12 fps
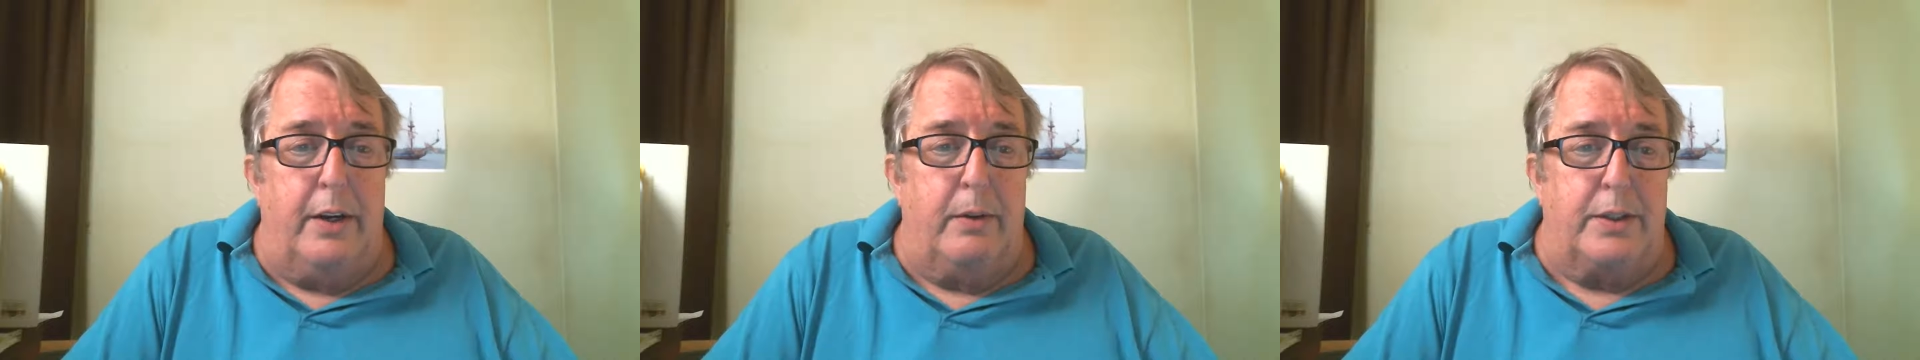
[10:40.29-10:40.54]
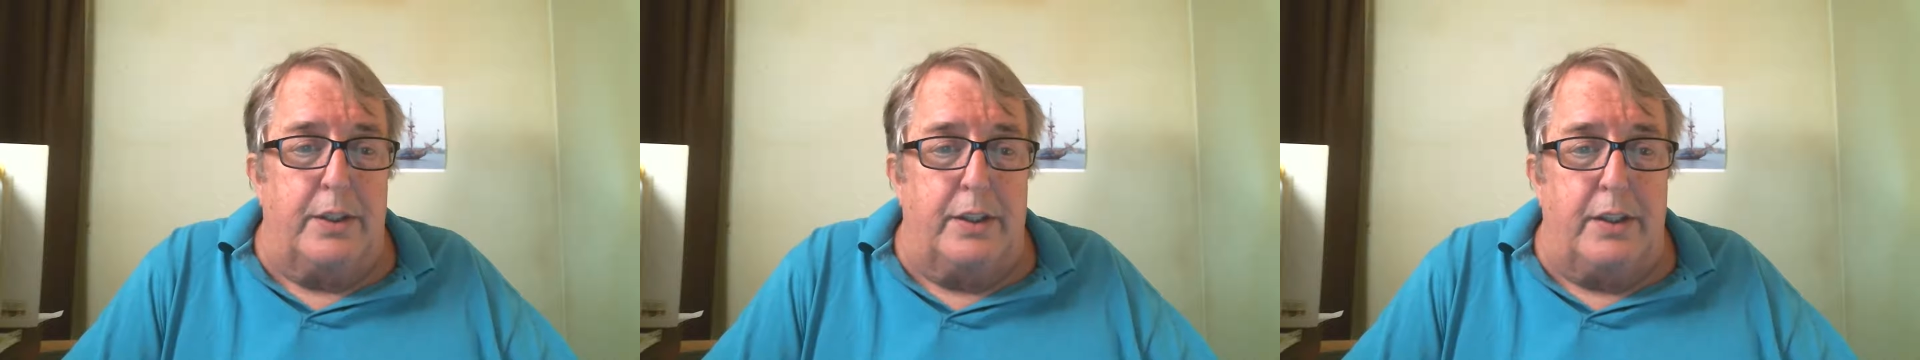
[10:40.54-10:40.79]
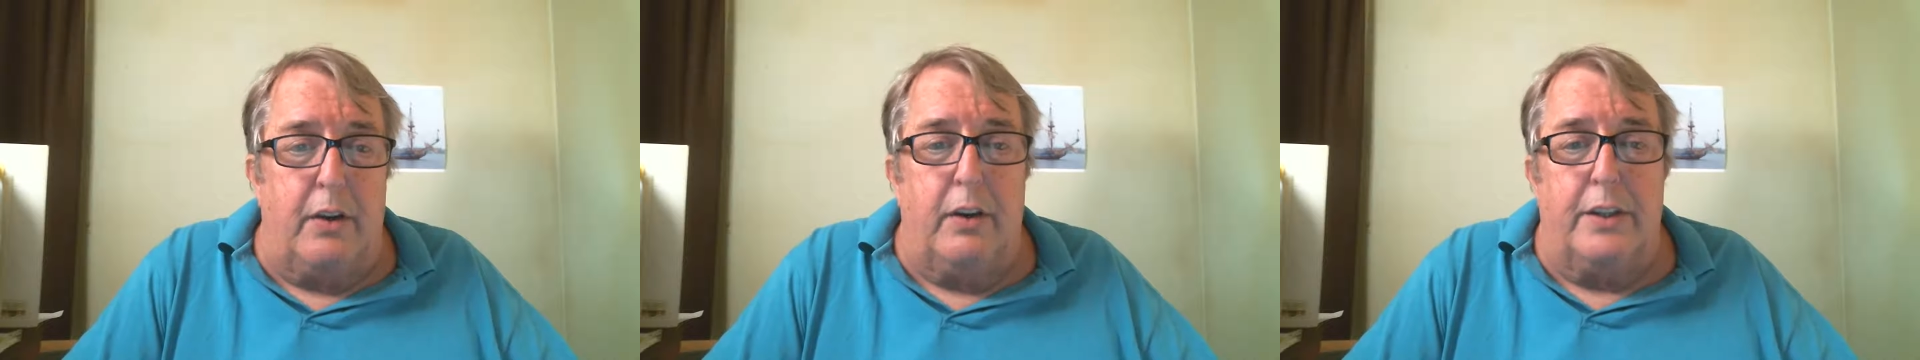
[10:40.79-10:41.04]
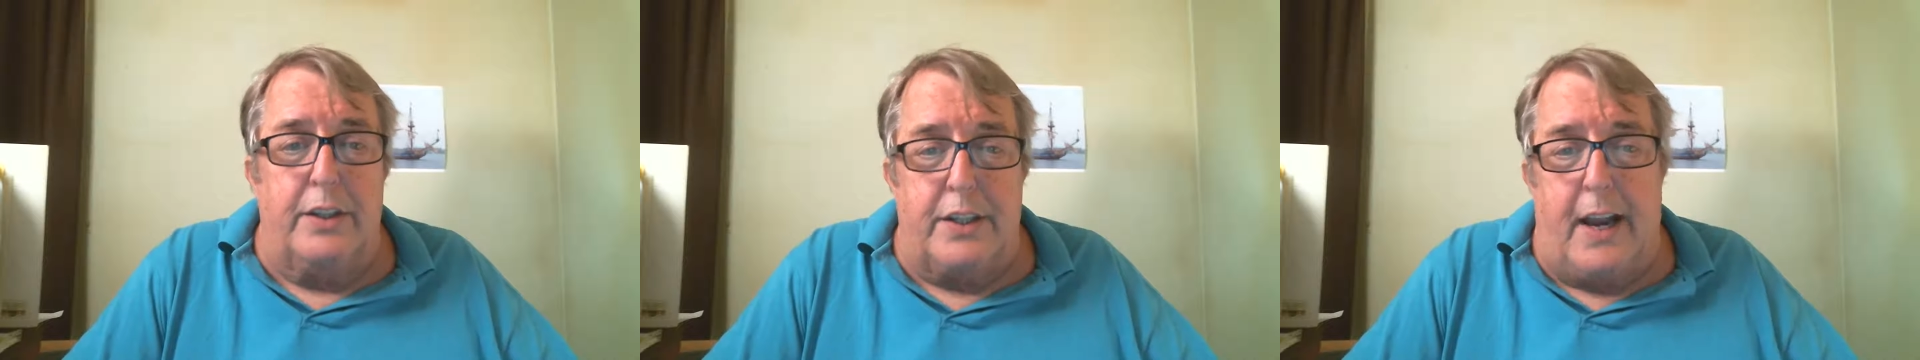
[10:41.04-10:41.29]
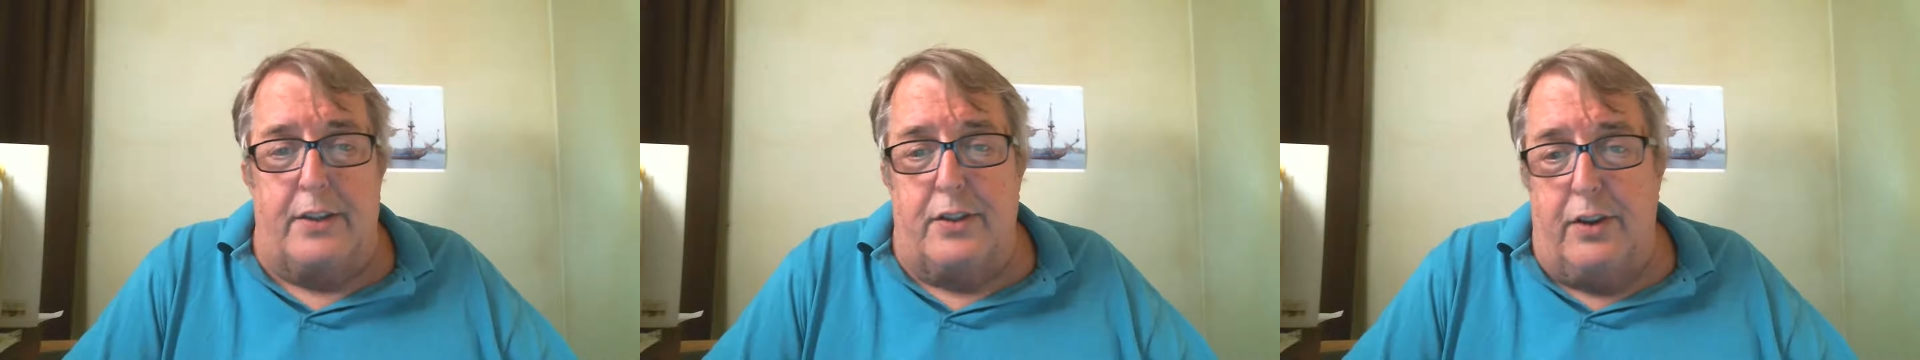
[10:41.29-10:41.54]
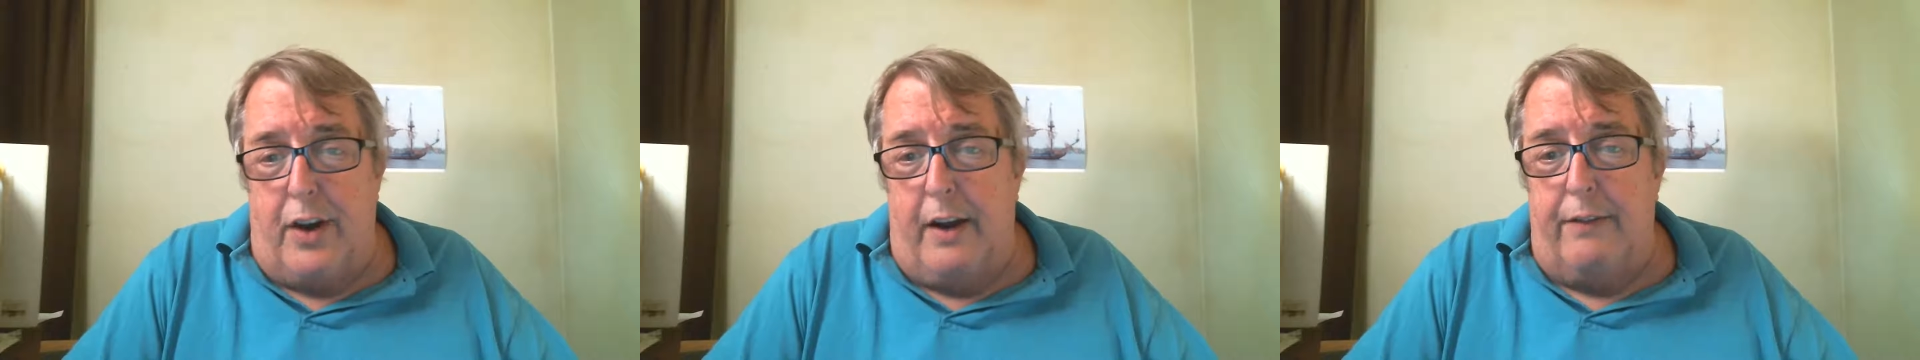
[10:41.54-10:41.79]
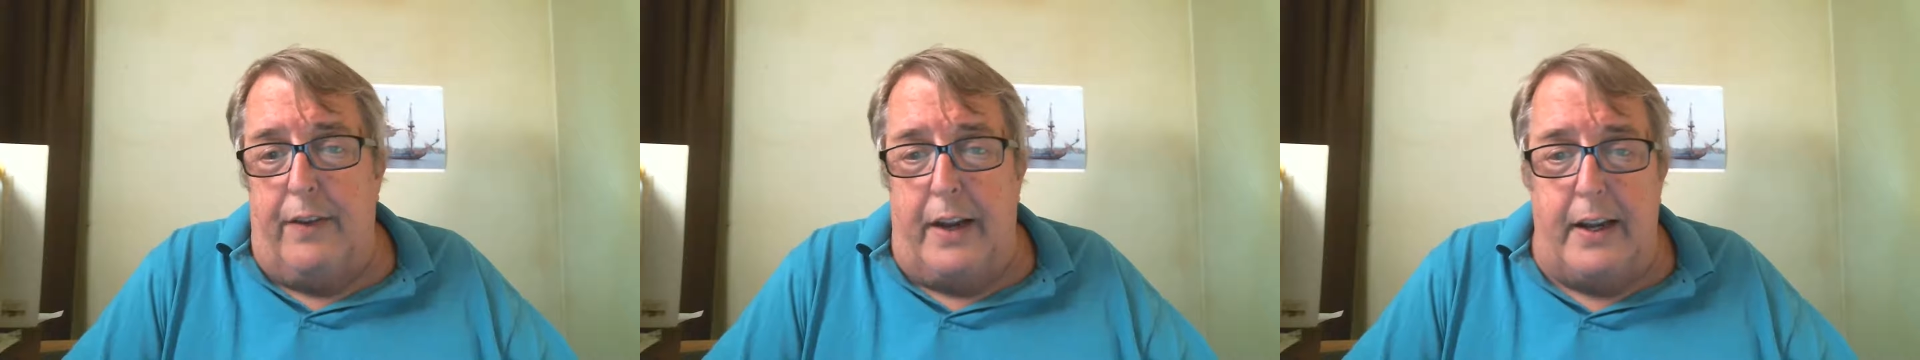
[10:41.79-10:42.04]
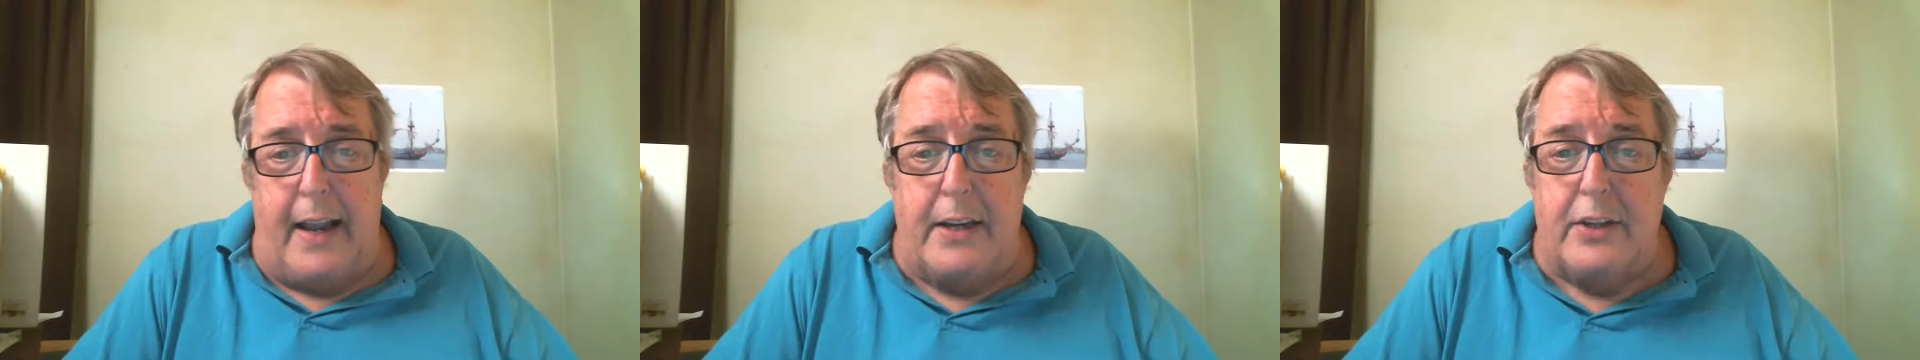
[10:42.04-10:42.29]
It was a total disaster, not a
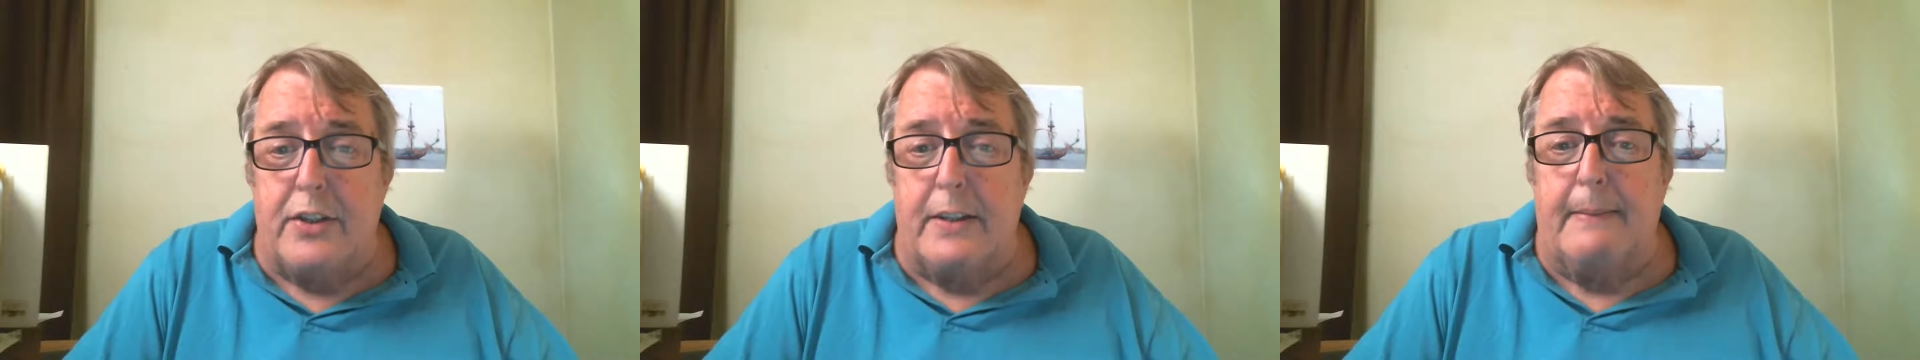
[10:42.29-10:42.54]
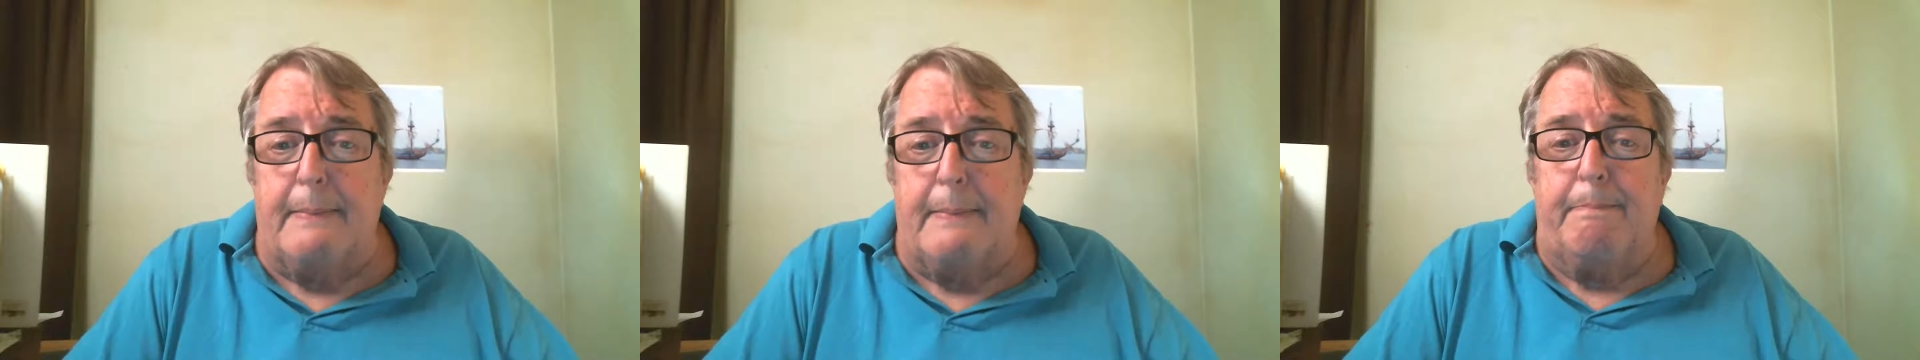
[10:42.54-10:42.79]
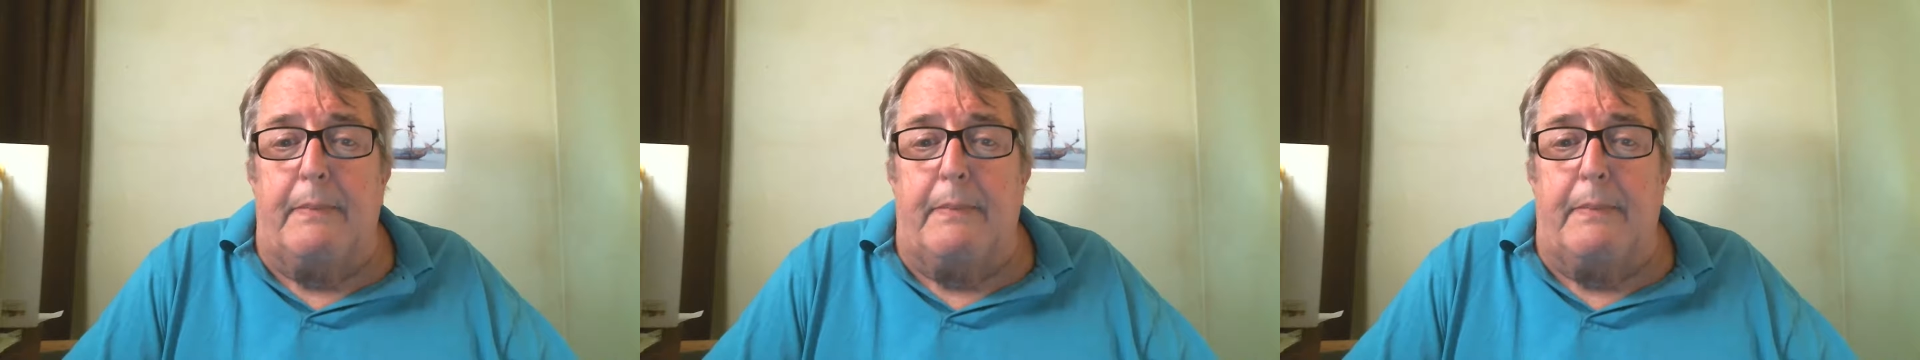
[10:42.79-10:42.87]
vacation.